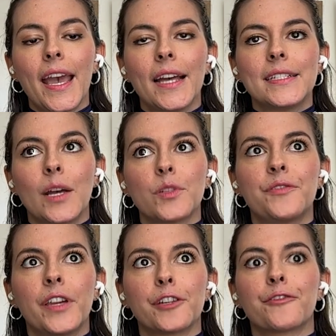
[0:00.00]
And that
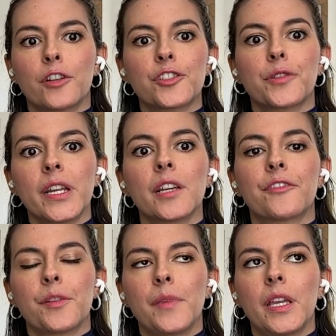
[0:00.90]
was very frustrating
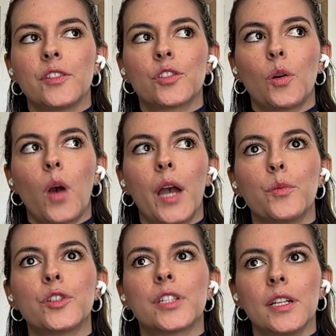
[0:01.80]
for me. So I
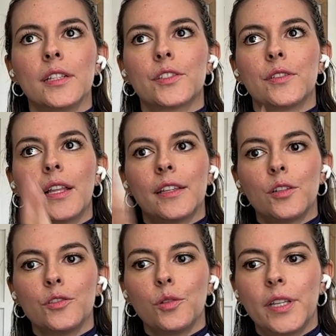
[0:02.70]
would tell to that
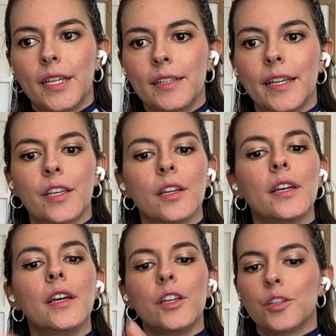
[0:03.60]
little Juliet, like,
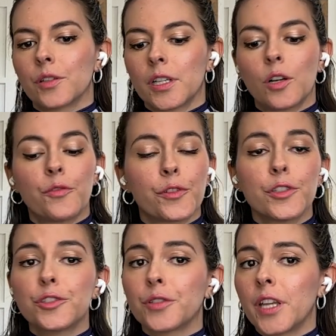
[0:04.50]
you're gonna go for
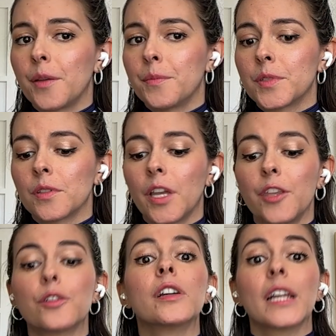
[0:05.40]
your dreams
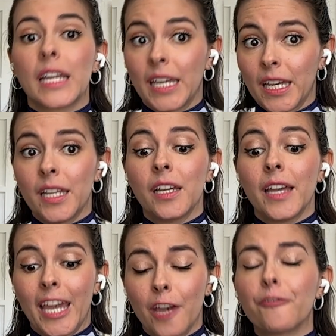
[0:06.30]
and you're gonna get
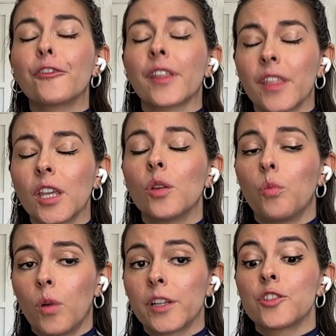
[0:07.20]
everything
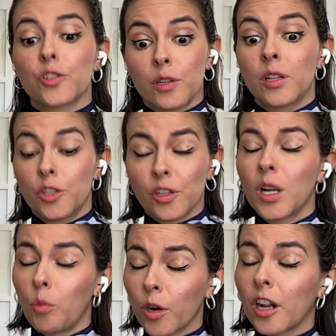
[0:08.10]
you want because you're
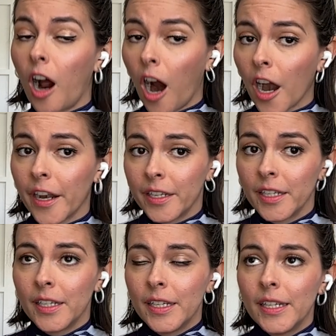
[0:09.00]
gonna work hard
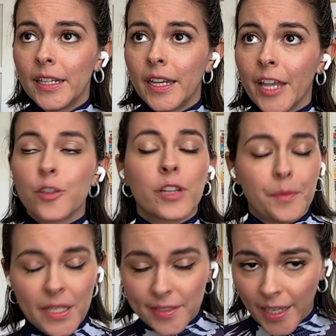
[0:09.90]
and you're
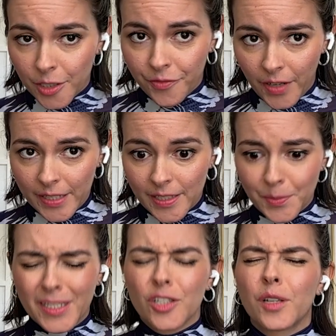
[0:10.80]
gonna make
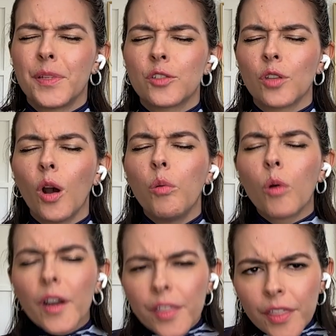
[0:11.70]
sacrifices, but it's gonna be so
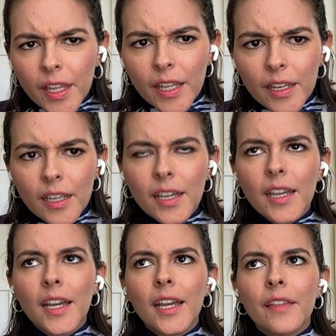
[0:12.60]
worth it
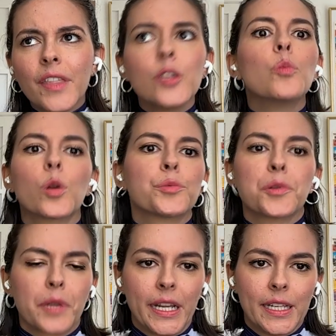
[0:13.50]
that you won't
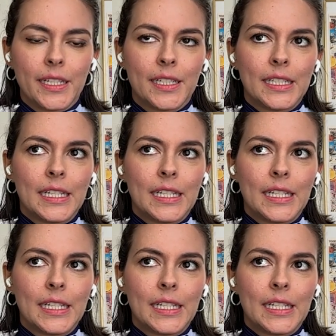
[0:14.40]
regret it.